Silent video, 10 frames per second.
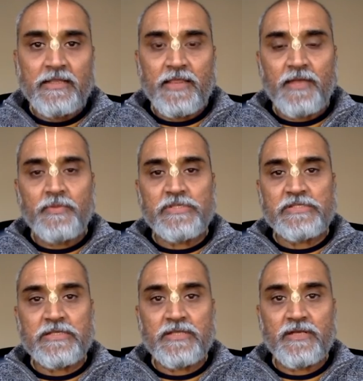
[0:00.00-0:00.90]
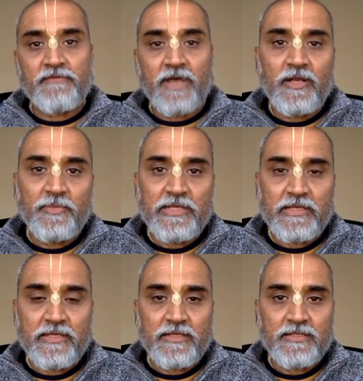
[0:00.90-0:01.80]
Then we see that
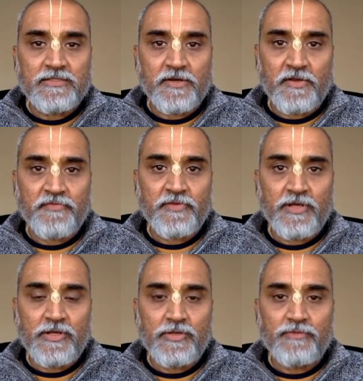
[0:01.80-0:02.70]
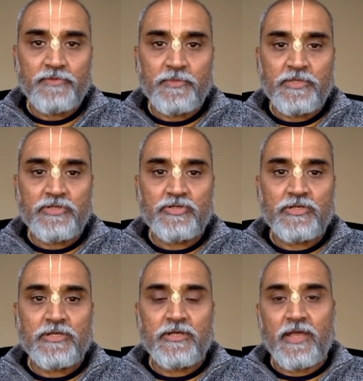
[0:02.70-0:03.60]
Valmiki is referring to
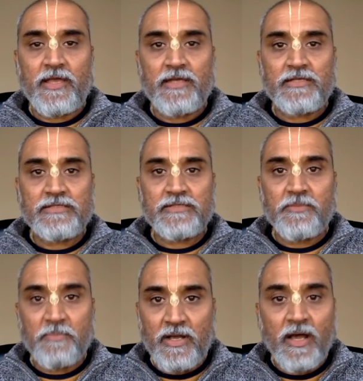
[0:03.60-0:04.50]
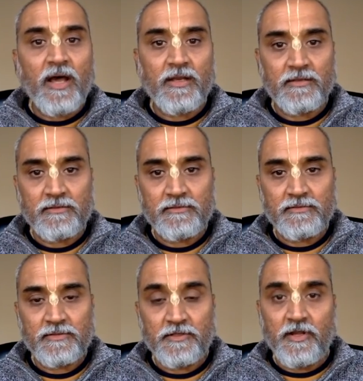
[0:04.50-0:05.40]
Vibhishana as Mahān,
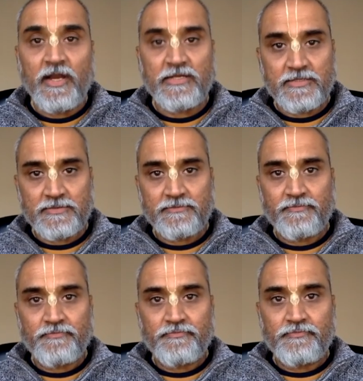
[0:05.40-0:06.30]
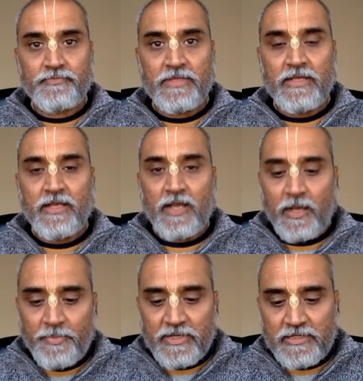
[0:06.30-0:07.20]
great.
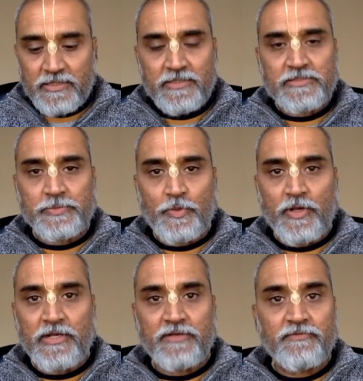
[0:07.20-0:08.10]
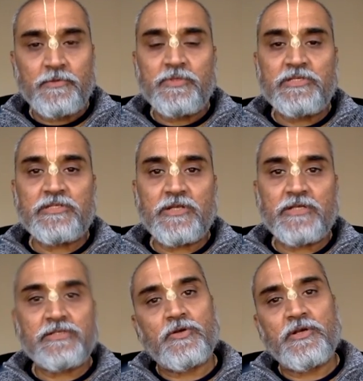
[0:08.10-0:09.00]
Up until this point, Vibhishana
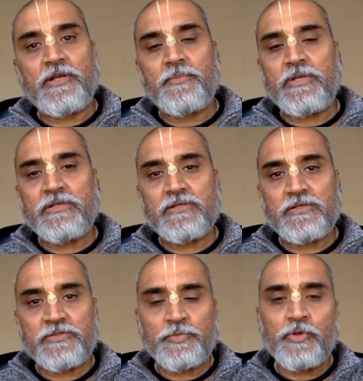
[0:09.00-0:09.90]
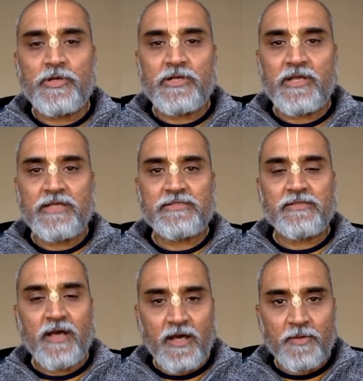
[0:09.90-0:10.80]
has already been spoken as
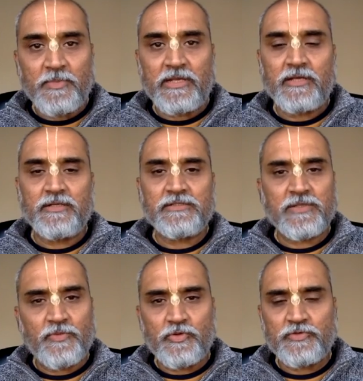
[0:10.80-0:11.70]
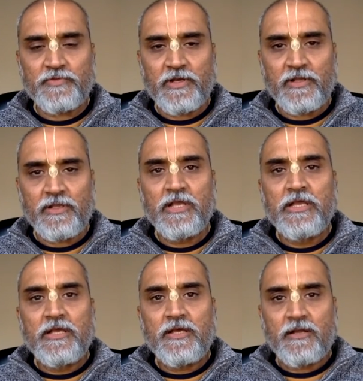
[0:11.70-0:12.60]
Dharmika, someone who's very
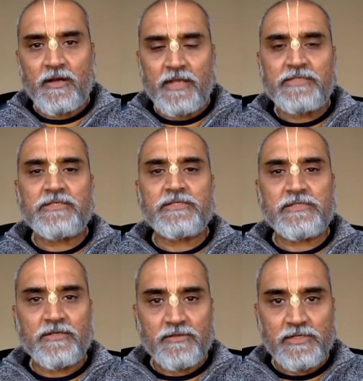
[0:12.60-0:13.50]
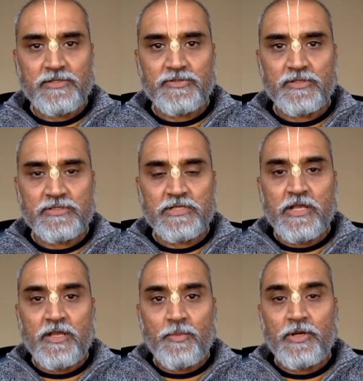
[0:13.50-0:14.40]
righteous and religious.
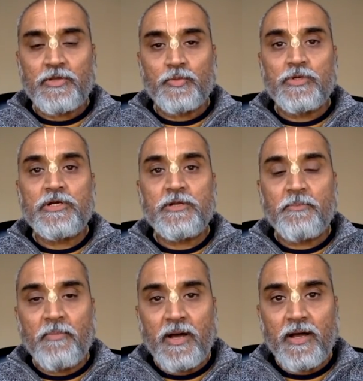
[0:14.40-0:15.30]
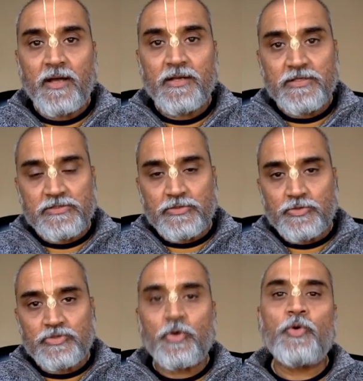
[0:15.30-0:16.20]
But the word Mahān is
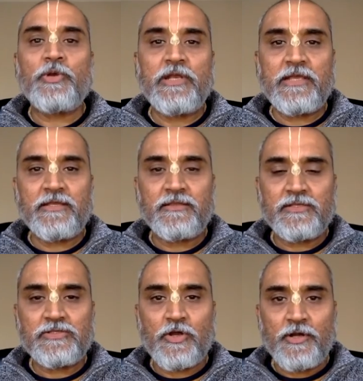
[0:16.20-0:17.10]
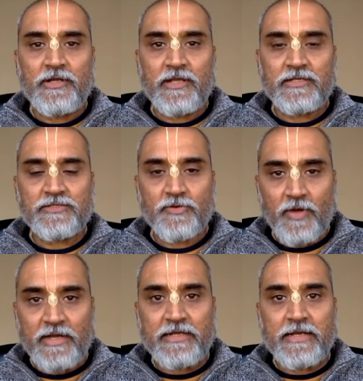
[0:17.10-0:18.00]
used only in this context
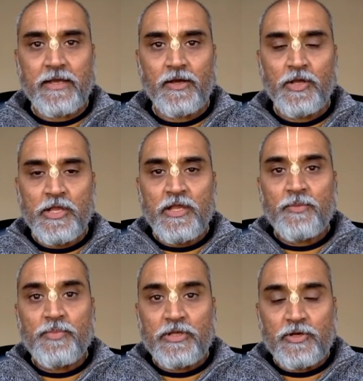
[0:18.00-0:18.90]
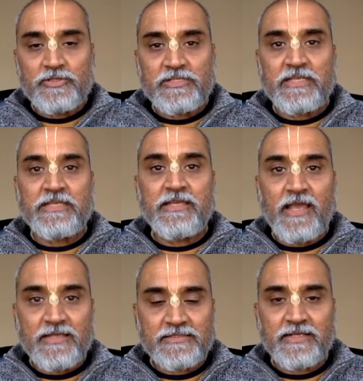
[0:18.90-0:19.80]
right now because he
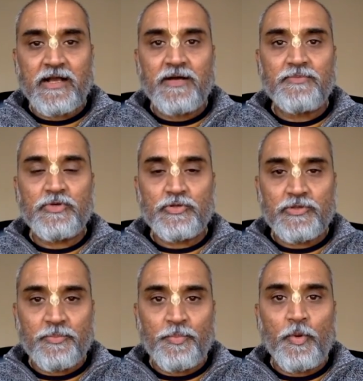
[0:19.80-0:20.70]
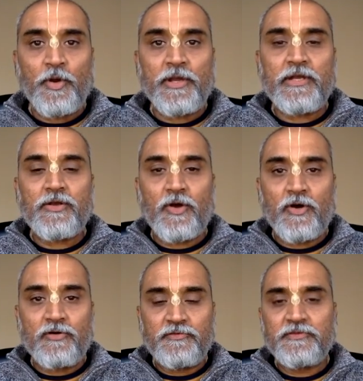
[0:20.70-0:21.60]
has come to the point
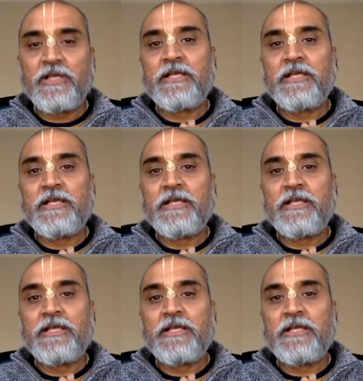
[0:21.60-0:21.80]
of